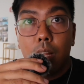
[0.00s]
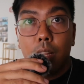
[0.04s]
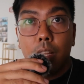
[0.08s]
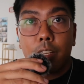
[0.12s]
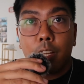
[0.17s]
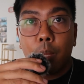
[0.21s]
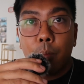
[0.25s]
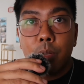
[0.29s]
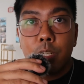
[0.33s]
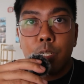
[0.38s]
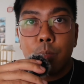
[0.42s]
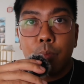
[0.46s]
like I
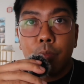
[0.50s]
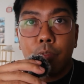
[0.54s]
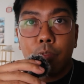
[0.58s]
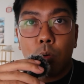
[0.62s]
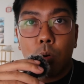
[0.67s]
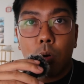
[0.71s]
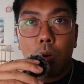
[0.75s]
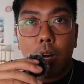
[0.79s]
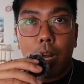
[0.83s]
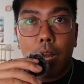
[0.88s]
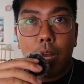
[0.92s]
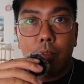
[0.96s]
mentioned
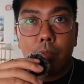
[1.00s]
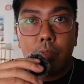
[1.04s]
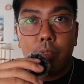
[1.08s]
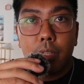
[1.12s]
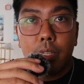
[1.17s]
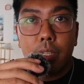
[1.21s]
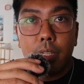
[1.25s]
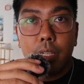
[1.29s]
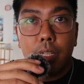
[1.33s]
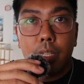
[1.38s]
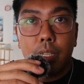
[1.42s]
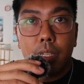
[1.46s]
before, I have
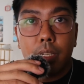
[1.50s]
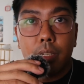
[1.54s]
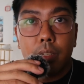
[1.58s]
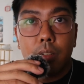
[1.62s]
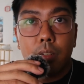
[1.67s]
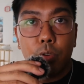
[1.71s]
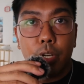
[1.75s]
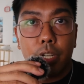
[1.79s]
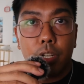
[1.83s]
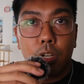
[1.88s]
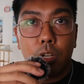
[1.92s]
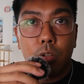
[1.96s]
the
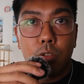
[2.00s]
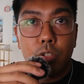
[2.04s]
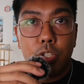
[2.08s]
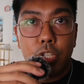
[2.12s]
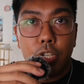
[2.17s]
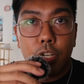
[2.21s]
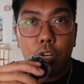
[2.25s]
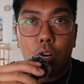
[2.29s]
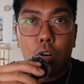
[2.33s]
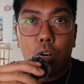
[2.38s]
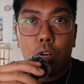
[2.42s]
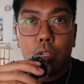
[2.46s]
Ricoh
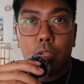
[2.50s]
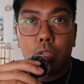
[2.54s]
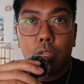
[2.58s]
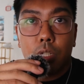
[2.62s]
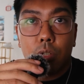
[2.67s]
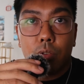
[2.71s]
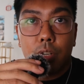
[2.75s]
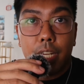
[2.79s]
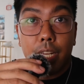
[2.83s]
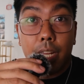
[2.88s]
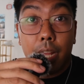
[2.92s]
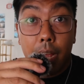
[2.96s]

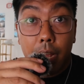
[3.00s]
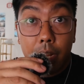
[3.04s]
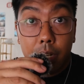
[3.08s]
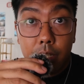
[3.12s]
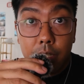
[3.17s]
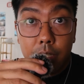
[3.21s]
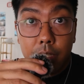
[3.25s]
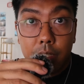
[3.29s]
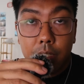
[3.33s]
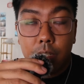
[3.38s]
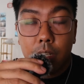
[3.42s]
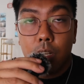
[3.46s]

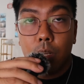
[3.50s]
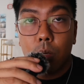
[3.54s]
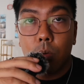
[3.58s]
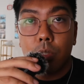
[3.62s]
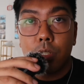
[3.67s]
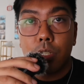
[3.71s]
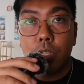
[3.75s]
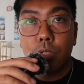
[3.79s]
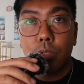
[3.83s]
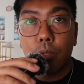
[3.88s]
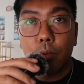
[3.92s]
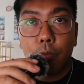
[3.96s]
GR3X,
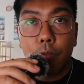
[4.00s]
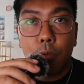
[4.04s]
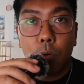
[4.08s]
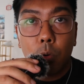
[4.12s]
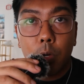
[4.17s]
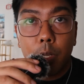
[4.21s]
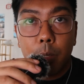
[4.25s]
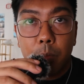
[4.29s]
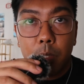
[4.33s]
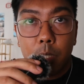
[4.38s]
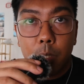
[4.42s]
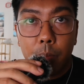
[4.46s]
which is the
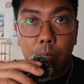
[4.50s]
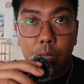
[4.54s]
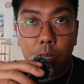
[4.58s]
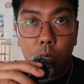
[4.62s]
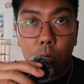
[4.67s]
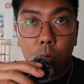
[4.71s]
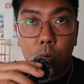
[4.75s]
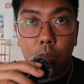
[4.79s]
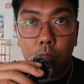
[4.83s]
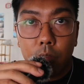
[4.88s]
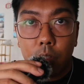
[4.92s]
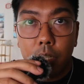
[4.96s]
40mm
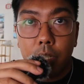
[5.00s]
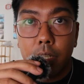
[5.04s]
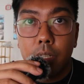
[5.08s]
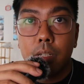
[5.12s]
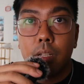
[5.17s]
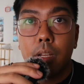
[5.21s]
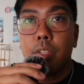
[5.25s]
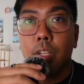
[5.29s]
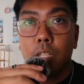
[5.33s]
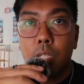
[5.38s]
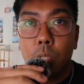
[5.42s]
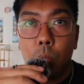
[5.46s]
equivalent.
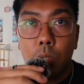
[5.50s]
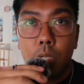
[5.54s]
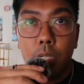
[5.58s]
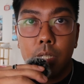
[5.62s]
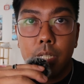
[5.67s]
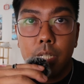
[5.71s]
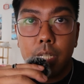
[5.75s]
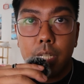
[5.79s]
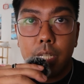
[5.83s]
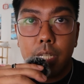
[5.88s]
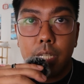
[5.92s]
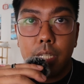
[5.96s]
The other
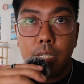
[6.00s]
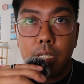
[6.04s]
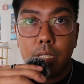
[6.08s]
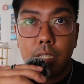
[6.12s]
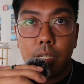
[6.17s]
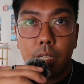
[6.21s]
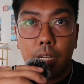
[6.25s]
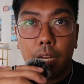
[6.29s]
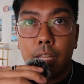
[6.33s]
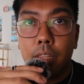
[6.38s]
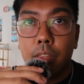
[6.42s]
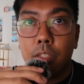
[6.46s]
one is,
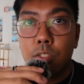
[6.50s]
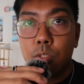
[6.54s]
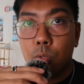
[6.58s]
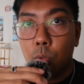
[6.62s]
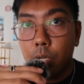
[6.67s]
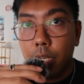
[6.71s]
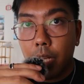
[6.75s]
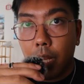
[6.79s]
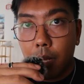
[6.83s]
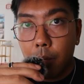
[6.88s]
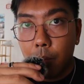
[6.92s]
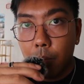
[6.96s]
again, the
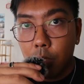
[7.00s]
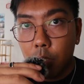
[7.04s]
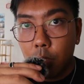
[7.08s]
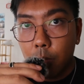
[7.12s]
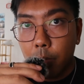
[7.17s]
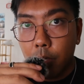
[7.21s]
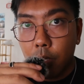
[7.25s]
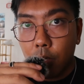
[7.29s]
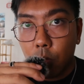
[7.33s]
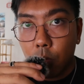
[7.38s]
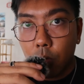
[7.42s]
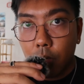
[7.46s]

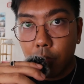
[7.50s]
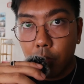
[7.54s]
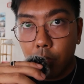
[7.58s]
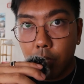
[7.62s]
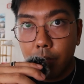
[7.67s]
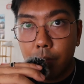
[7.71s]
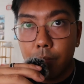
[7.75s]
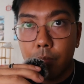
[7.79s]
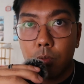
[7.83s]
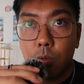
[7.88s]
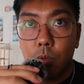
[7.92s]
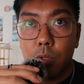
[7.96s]
28mm
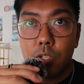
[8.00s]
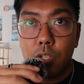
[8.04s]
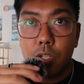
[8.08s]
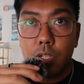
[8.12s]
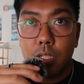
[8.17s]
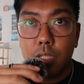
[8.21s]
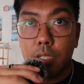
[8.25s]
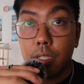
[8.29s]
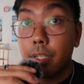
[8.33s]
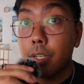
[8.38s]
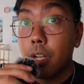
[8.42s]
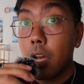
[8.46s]
equivalent, which
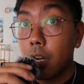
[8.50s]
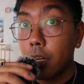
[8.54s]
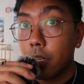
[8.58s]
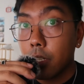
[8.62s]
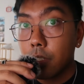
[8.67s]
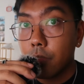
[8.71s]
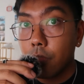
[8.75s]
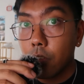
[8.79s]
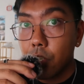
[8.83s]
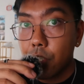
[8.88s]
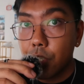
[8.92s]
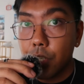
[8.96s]
is the non-X
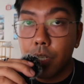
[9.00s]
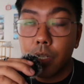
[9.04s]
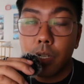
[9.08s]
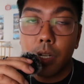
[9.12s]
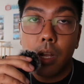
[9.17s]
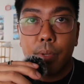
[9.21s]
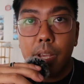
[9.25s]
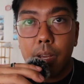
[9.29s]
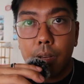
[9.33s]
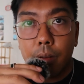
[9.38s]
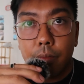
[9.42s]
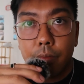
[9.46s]
version. But
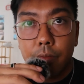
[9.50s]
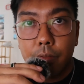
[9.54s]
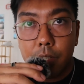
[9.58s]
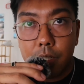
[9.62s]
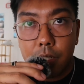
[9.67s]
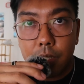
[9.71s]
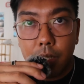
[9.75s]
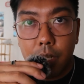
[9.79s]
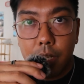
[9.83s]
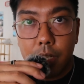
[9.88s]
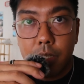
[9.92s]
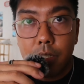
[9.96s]
yeah,
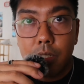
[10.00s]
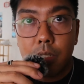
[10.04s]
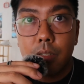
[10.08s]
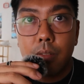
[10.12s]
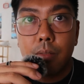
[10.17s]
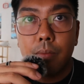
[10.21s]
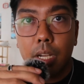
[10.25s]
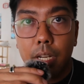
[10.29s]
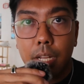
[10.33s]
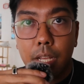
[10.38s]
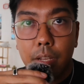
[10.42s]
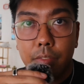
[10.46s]
fixed lens,
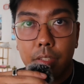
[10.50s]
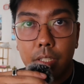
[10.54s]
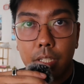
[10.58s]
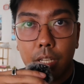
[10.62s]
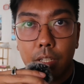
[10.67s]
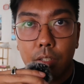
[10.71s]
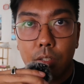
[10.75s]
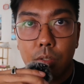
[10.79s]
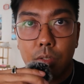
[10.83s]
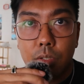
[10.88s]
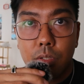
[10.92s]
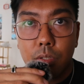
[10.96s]
kind of have to get
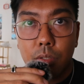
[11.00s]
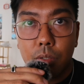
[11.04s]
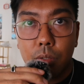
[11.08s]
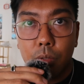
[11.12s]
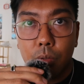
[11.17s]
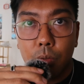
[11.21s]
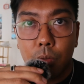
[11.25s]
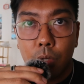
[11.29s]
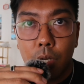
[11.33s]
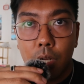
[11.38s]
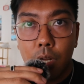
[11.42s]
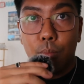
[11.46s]
used
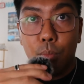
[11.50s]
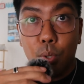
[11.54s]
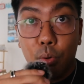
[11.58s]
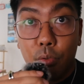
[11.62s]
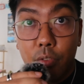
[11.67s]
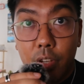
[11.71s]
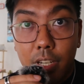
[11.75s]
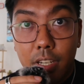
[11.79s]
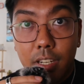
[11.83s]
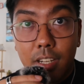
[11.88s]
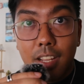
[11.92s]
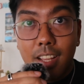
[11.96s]
to
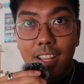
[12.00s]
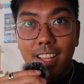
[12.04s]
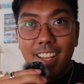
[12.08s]
moving